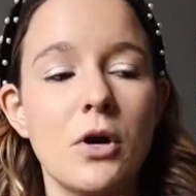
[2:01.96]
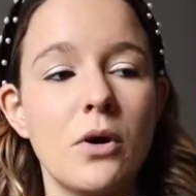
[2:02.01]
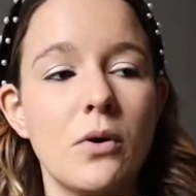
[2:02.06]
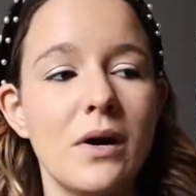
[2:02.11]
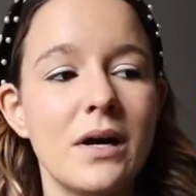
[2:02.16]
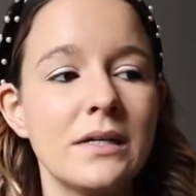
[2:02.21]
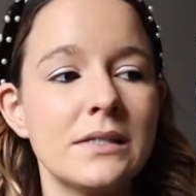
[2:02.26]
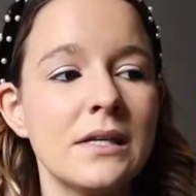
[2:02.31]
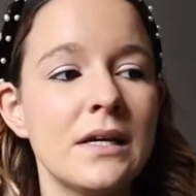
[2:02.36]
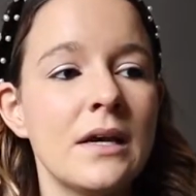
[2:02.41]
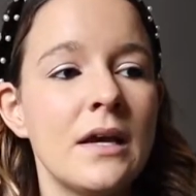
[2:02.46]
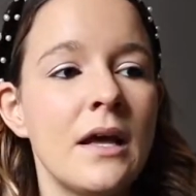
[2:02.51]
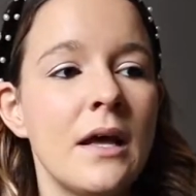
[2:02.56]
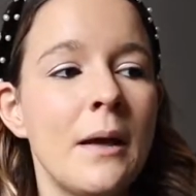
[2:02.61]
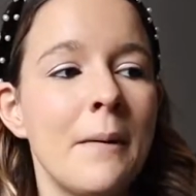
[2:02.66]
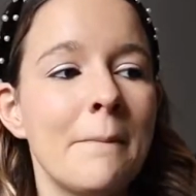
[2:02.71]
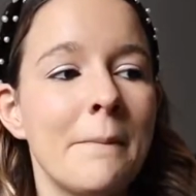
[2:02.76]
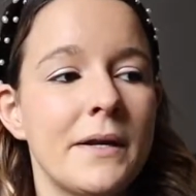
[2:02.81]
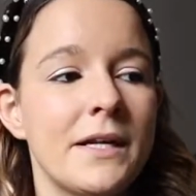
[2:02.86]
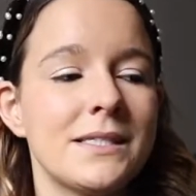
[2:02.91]
was,
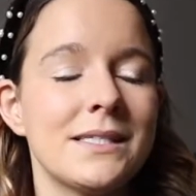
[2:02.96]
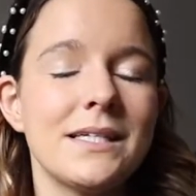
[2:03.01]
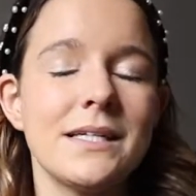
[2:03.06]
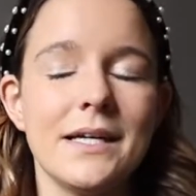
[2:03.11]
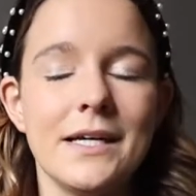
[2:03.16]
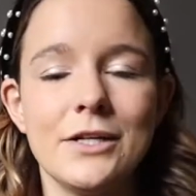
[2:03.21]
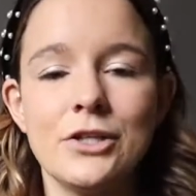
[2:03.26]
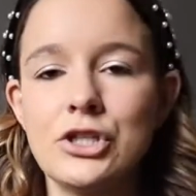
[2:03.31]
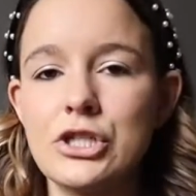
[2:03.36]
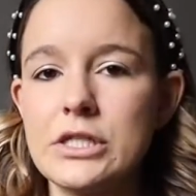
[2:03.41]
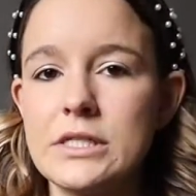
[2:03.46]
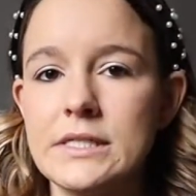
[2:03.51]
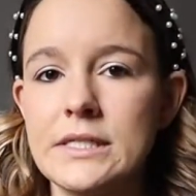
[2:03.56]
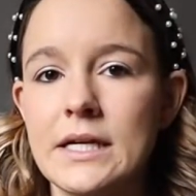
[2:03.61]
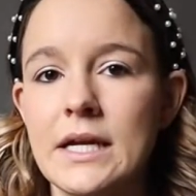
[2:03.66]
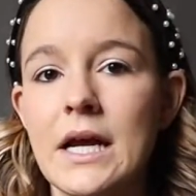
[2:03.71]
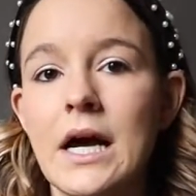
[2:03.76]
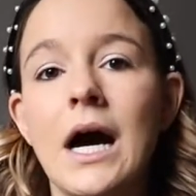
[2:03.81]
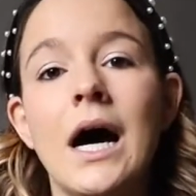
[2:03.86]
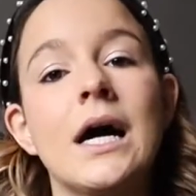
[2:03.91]
but it's an interesting
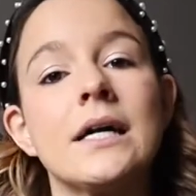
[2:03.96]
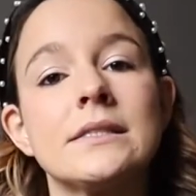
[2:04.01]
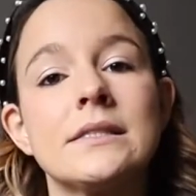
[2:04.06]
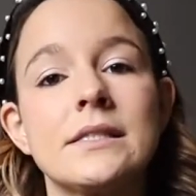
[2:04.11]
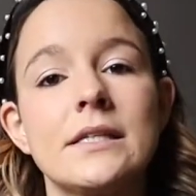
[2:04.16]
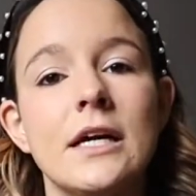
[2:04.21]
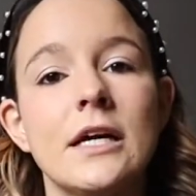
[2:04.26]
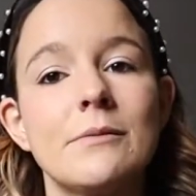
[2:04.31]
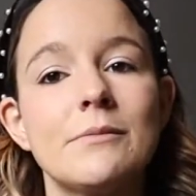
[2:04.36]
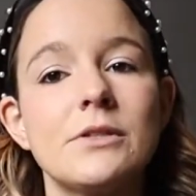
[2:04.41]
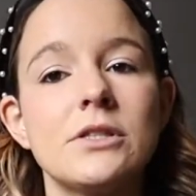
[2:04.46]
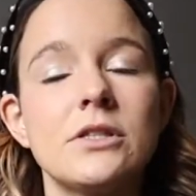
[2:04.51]
concept.